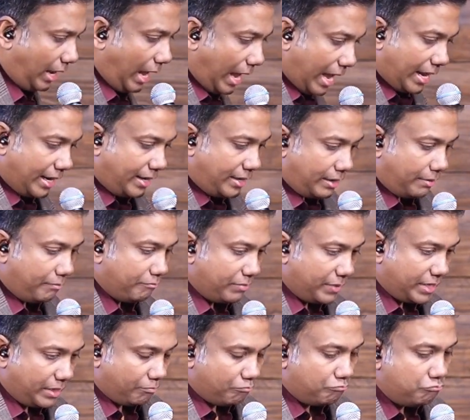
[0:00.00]
and
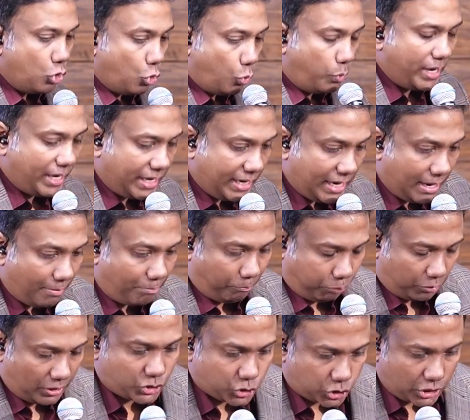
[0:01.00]
moving in the
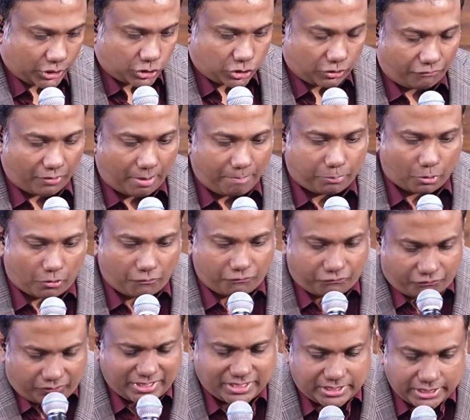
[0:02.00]
presence of a
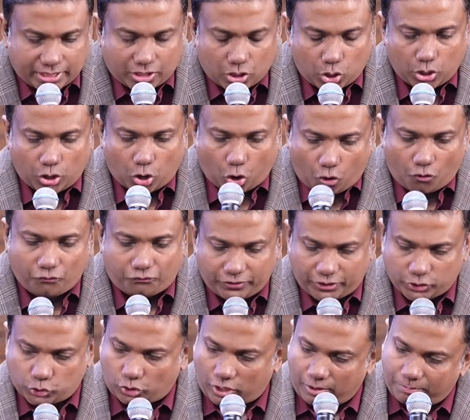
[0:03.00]
prophetic
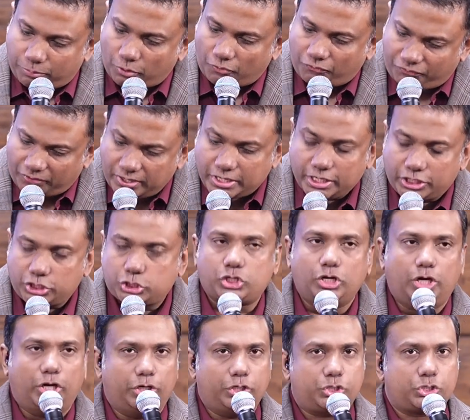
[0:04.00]
office or a prophetic
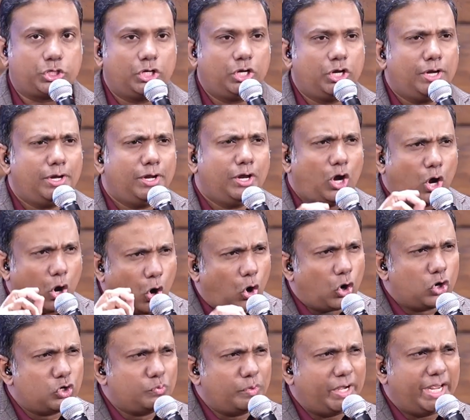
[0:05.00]
church
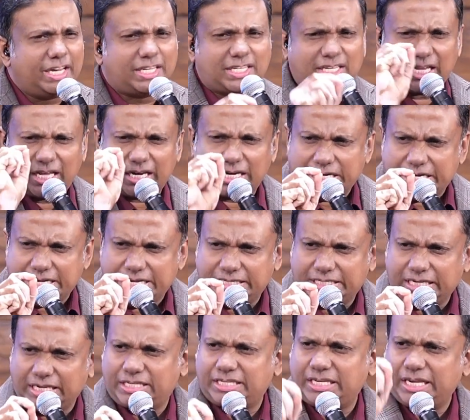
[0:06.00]
always
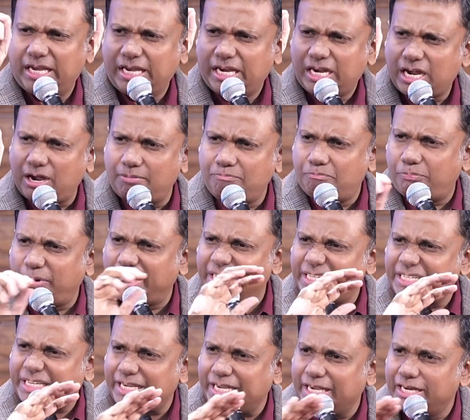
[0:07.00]
releases
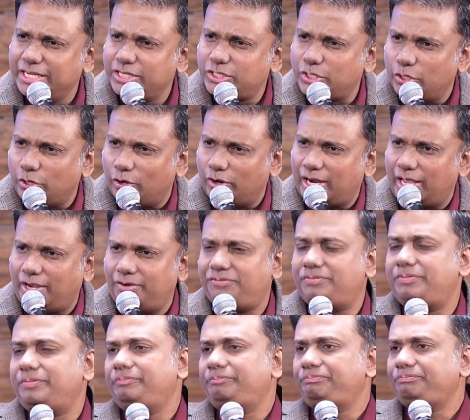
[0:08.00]
complete healings in your life.